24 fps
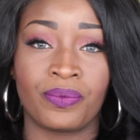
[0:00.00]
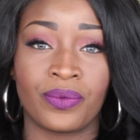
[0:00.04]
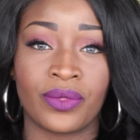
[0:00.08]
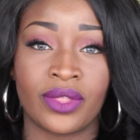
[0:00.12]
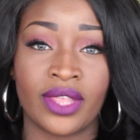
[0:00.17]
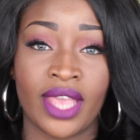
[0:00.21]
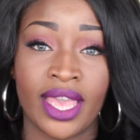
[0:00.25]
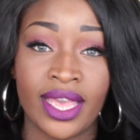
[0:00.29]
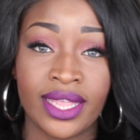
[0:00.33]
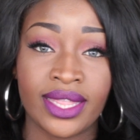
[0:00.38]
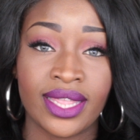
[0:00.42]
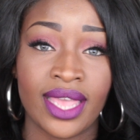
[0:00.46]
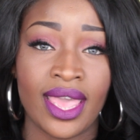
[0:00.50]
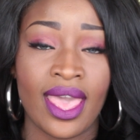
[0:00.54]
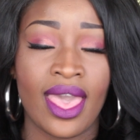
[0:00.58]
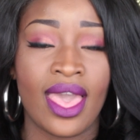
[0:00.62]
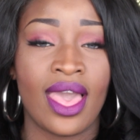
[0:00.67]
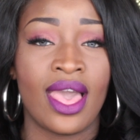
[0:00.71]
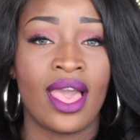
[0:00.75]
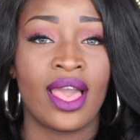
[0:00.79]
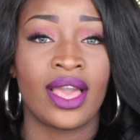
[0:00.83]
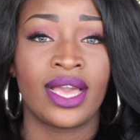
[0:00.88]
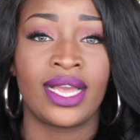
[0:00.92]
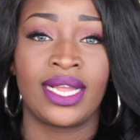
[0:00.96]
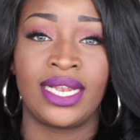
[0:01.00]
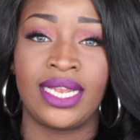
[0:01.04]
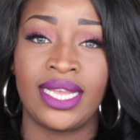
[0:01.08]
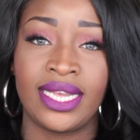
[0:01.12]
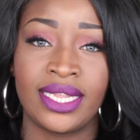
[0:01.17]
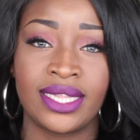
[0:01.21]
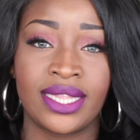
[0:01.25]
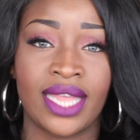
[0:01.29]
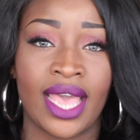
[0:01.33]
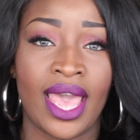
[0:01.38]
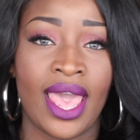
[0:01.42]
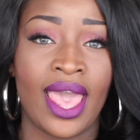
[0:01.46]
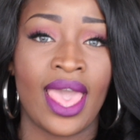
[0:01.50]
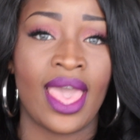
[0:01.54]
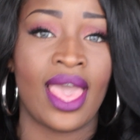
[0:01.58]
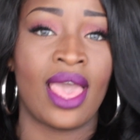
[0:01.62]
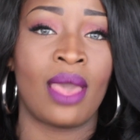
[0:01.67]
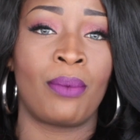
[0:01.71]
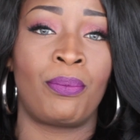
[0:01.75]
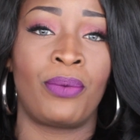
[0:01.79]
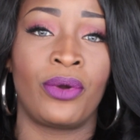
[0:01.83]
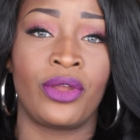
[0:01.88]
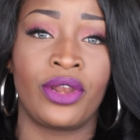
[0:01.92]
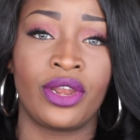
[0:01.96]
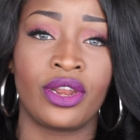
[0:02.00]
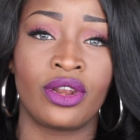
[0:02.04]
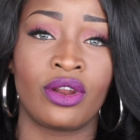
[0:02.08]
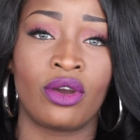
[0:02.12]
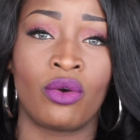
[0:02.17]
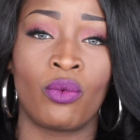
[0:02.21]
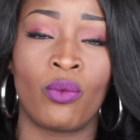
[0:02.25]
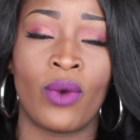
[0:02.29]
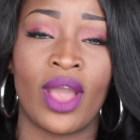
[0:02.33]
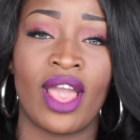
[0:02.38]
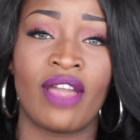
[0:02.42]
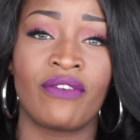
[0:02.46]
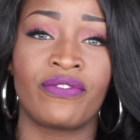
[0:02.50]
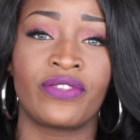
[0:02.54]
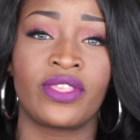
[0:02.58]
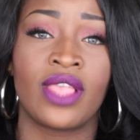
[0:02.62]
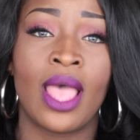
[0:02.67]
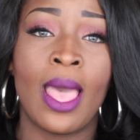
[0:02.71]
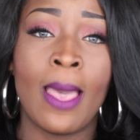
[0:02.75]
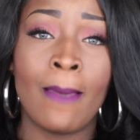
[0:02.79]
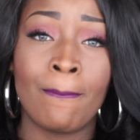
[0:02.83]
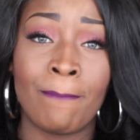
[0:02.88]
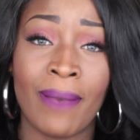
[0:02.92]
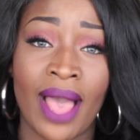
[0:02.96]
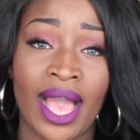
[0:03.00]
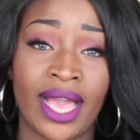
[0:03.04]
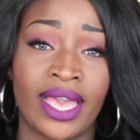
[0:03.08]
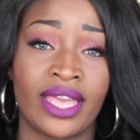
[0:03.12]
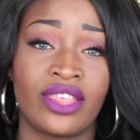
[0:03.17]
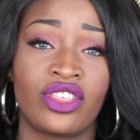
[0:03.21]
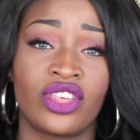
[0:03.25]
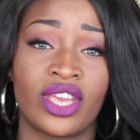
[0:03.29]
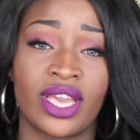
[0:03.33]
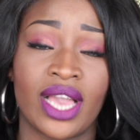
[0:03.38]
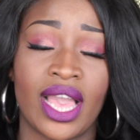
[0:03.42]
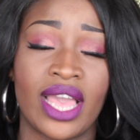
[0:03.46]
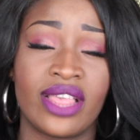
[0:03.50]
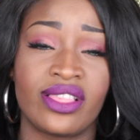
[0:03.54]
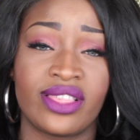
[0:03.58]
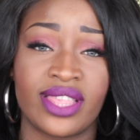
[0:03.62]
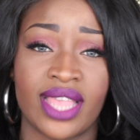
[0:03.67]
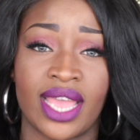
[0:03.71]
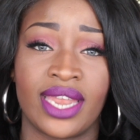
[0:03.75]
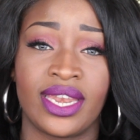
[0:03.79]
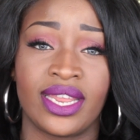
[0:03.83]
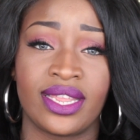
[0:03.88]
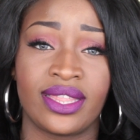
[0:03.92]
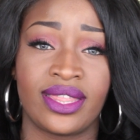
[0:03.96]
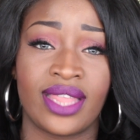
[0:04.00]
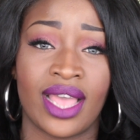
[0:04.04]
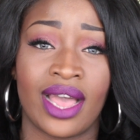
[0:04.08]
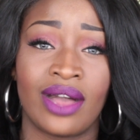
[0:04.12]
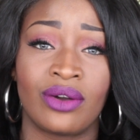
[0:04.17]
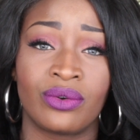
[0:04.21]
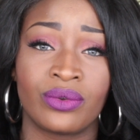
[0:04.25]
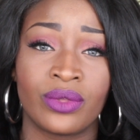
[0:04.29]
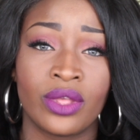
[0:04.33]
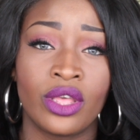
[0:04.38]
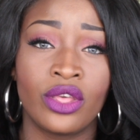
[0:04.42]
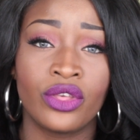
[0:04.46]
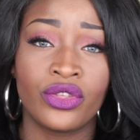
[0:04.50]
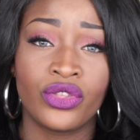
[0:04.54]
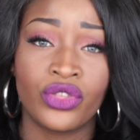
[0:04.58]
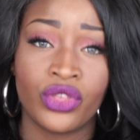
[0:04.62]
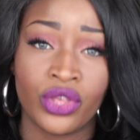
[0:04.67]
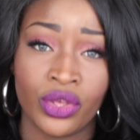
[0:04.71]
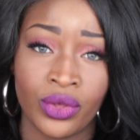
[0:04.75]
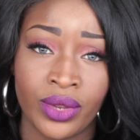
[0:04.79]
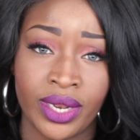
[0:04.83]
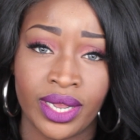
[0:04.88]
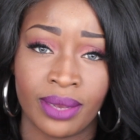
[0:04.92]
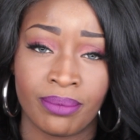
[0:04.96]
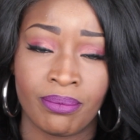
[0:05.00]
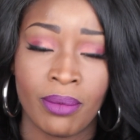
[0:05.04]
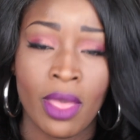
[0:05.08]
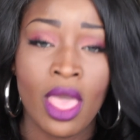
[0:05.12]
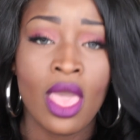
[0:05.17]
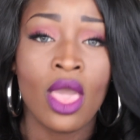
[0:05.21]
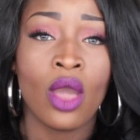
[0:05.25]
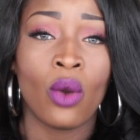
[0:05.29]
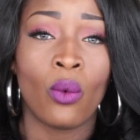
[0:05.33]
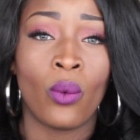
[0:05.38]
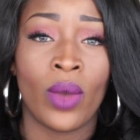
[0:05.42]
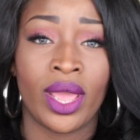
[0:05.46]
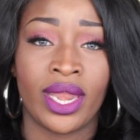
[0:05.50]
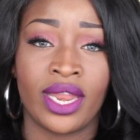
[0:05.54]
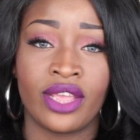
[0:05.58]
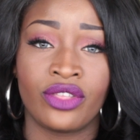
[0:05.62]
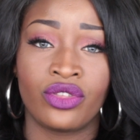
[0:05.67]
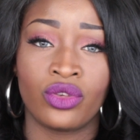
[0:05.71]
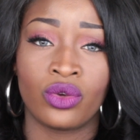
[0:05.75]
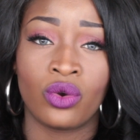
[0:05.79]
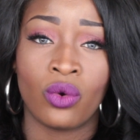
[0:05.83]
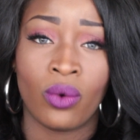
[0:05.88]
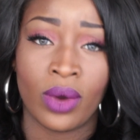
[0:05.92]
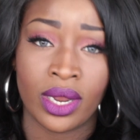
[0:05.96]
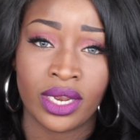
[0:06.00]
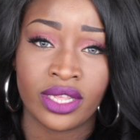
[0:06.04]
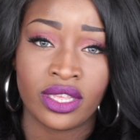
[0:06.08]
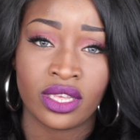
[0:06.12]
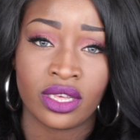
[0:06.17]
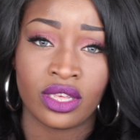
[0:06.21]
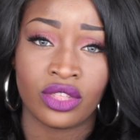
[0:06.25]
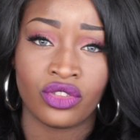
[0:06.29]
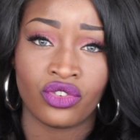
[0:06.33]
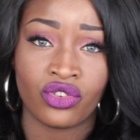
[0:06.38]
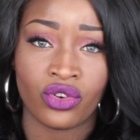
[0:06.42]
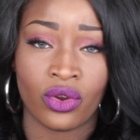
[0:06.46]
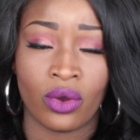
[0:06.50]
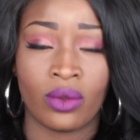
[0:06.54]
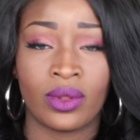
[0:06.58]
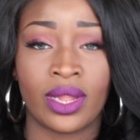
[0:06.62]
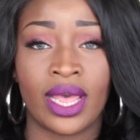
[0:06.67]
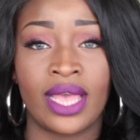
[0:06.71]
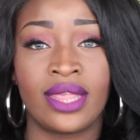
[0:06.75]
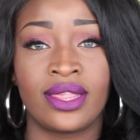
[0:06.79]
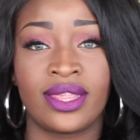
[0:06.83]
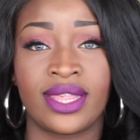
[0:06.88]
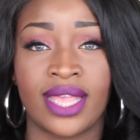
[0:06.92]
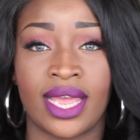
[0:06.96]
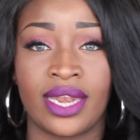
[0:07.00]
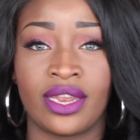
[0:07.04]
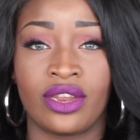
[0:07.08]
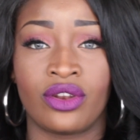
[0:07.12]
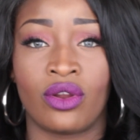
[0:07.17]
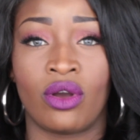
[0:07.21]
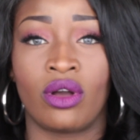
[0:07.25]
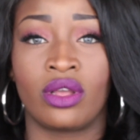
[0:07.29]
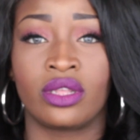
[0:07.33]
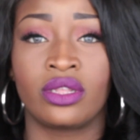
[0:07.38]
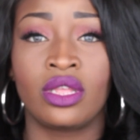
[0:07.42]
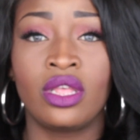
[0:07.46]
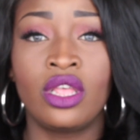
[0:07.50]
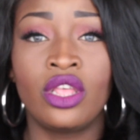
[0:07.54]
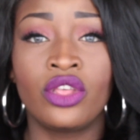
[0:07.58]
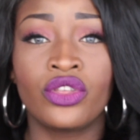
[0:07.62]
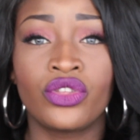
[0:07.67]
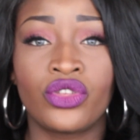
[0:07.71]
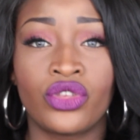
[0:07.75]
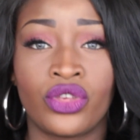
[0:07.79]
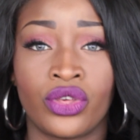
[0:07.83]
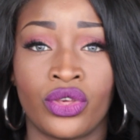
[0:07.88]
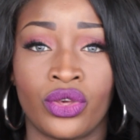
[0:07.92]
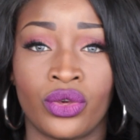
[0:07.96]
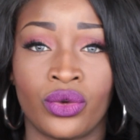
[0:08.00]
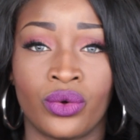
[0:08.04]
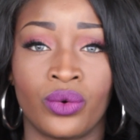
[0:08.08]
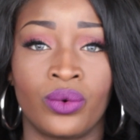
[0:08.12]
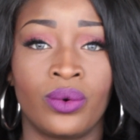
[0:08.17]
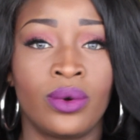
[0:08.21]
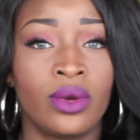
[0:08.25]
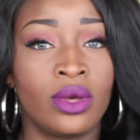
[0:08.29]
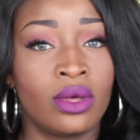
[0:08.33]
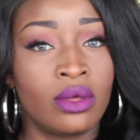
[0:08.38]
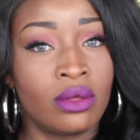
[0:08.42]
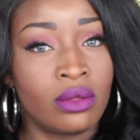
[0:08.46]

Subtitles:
take the hair, clean the hair, put it on wefts, package it and send it down to them, where they do quality control and send it on to